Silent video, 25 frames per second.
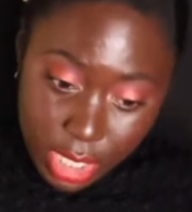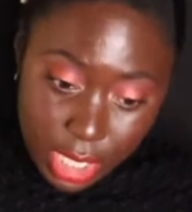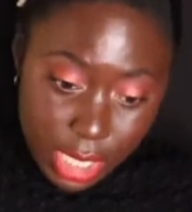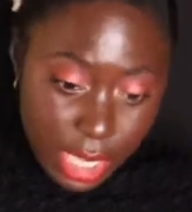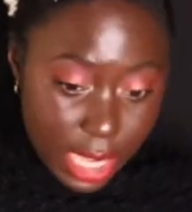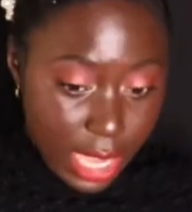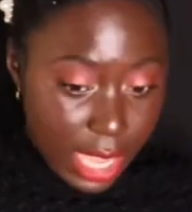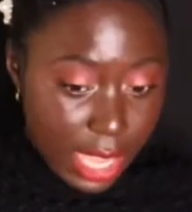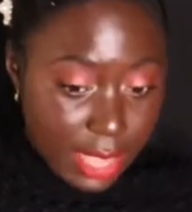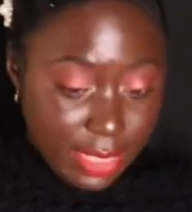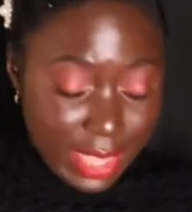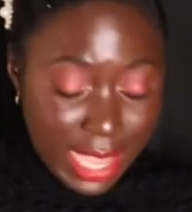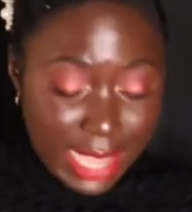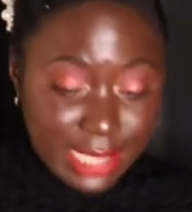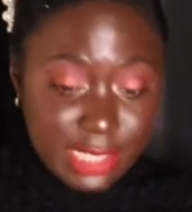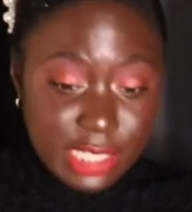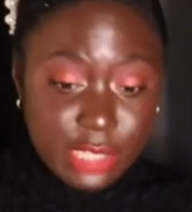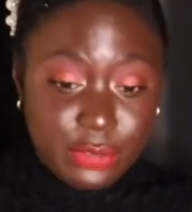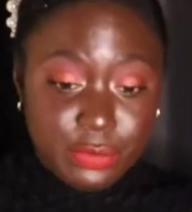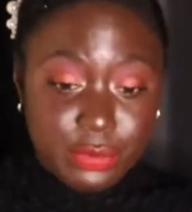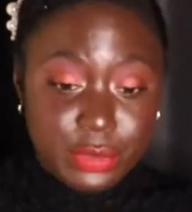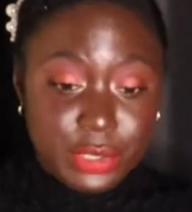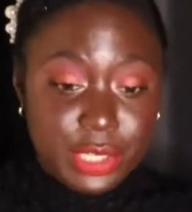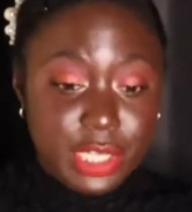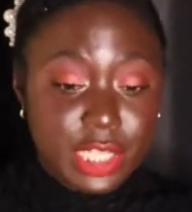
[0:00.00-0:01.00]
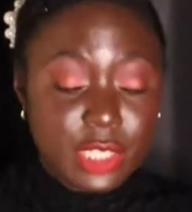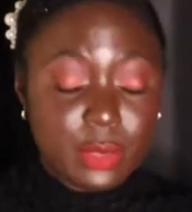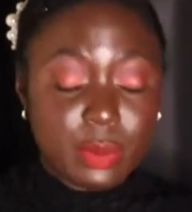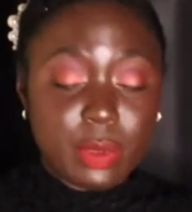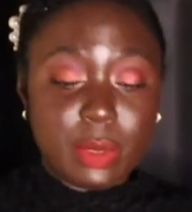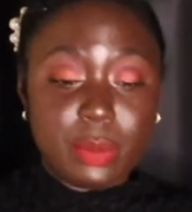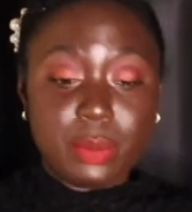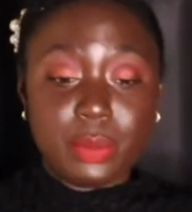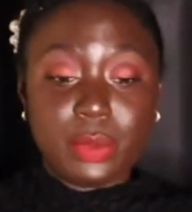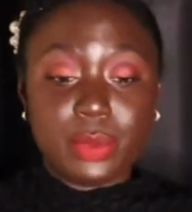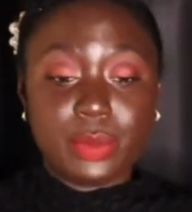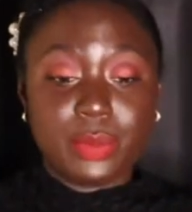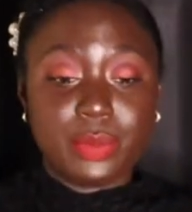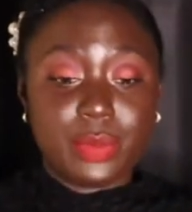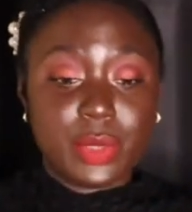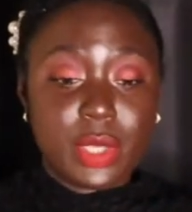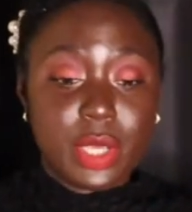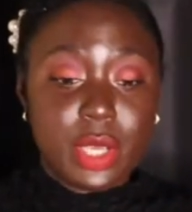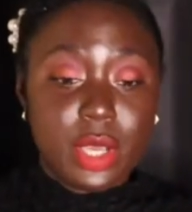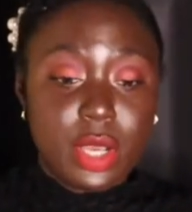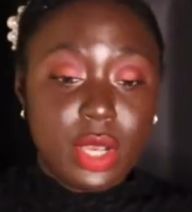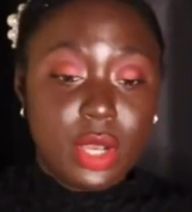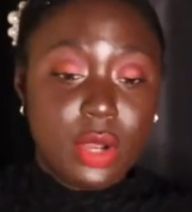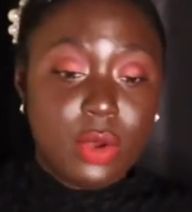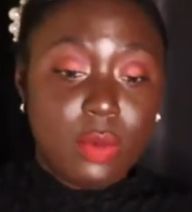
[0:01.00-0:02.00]
And that's it for these people.
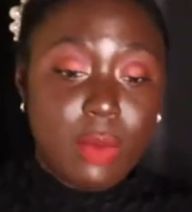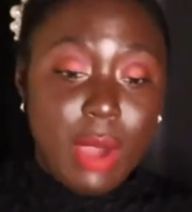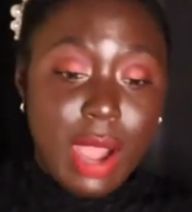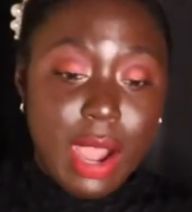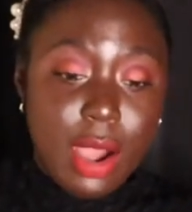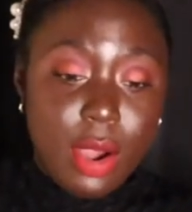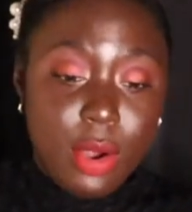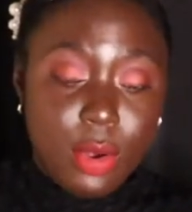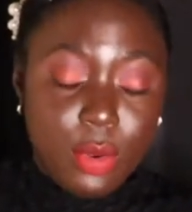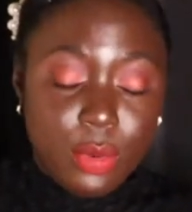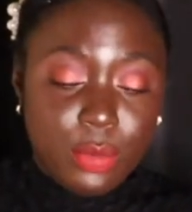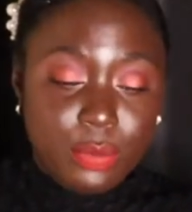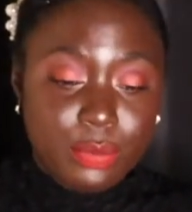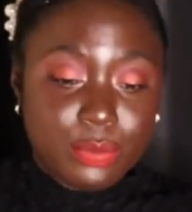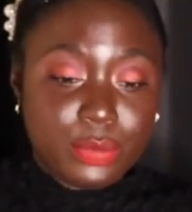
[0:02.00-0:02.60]
Wow.